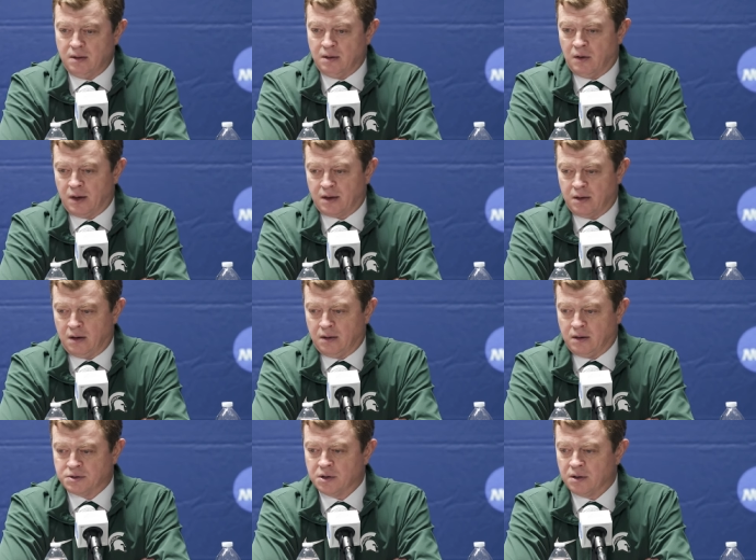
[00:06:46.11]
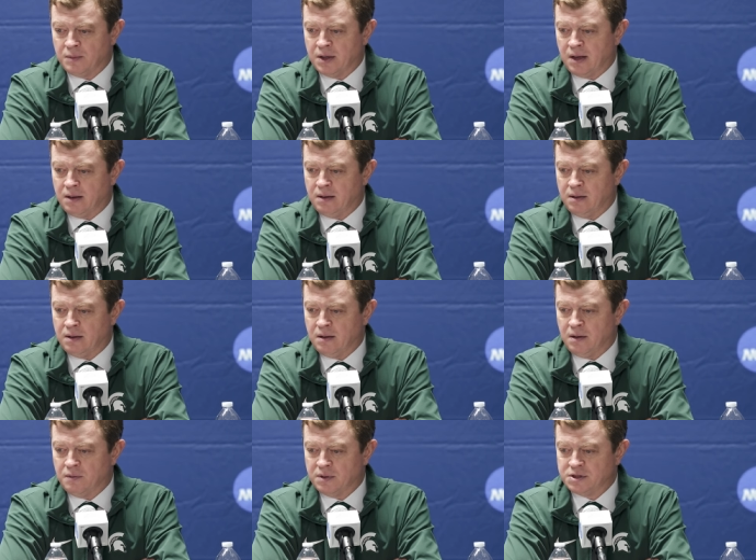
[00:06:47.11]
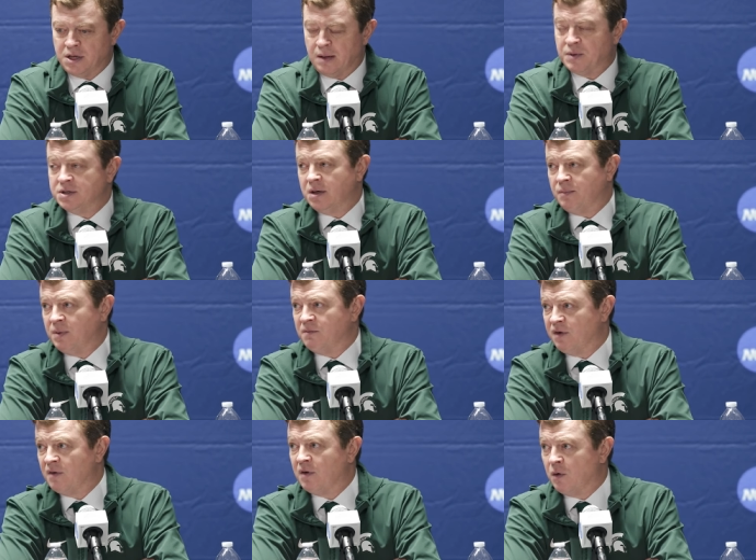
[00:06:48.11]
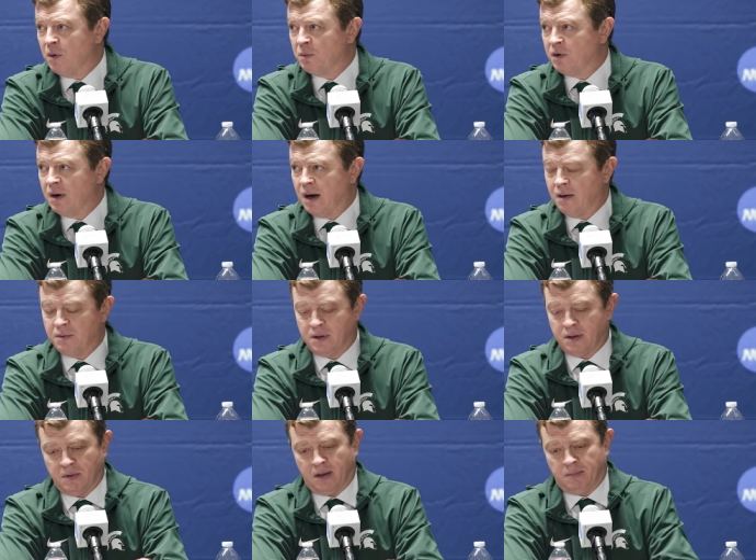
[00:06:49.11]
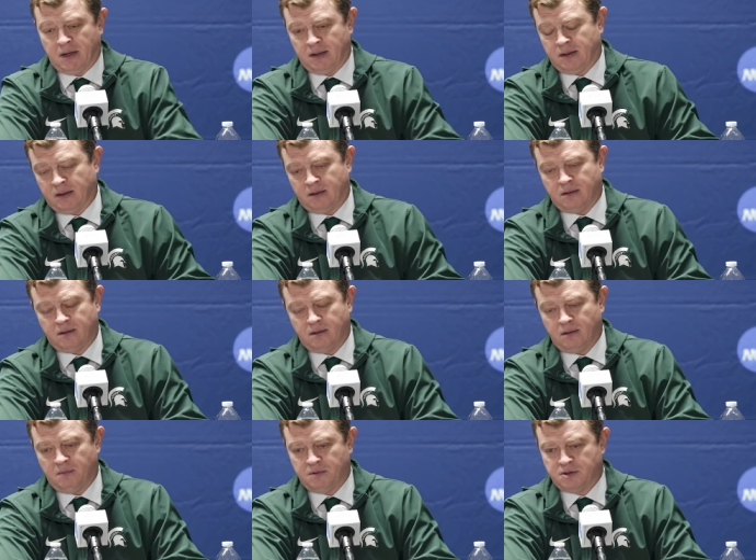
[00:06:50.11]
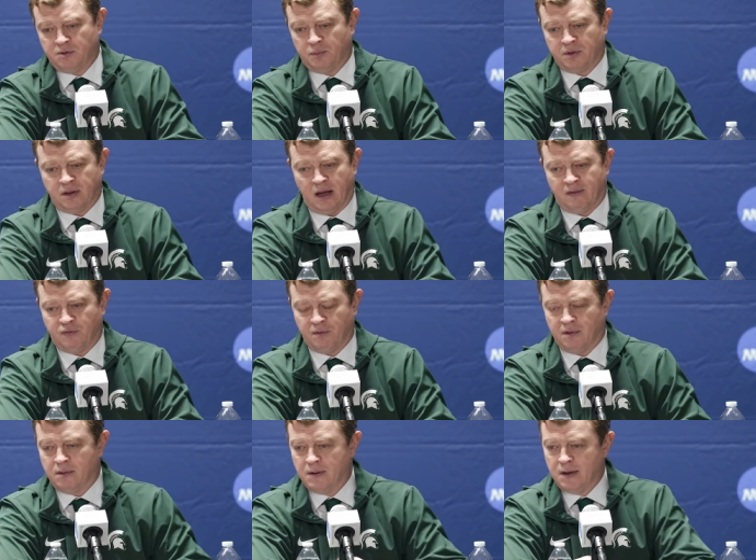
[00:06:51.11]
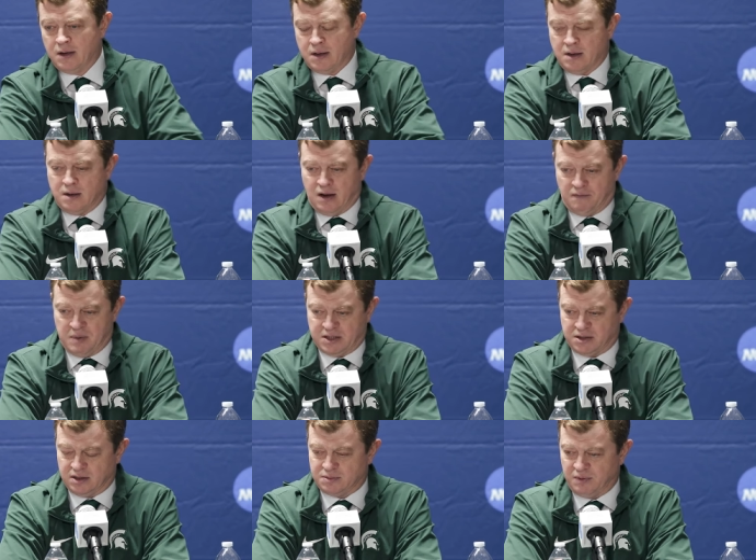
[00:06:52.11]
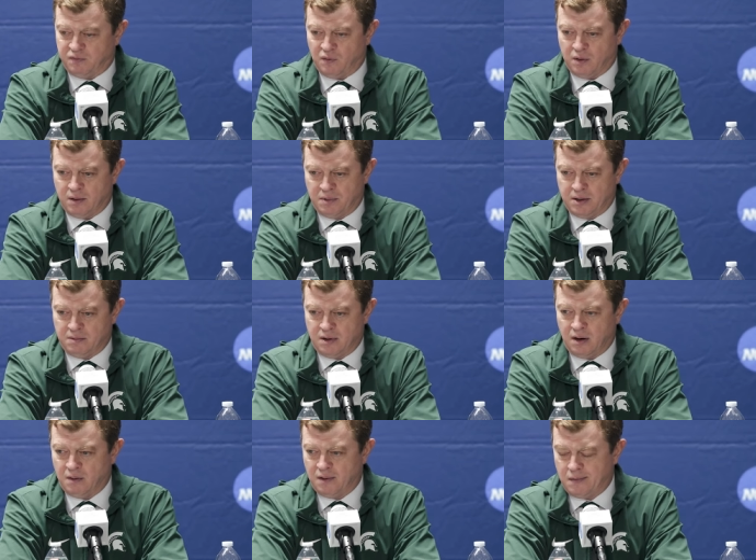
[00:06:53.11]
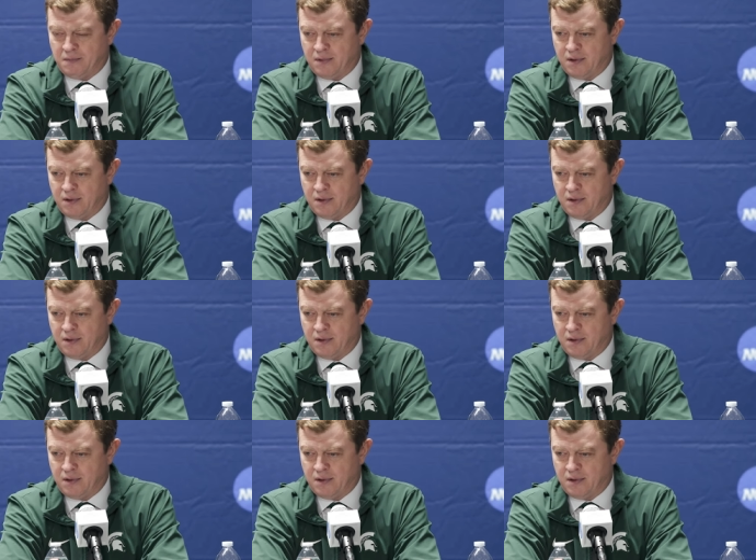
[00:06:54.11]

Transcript: you know, our tournament, you know, championship in front of our home crowd. And I mean, I think super thankful. I've mentioned this before, but, you know,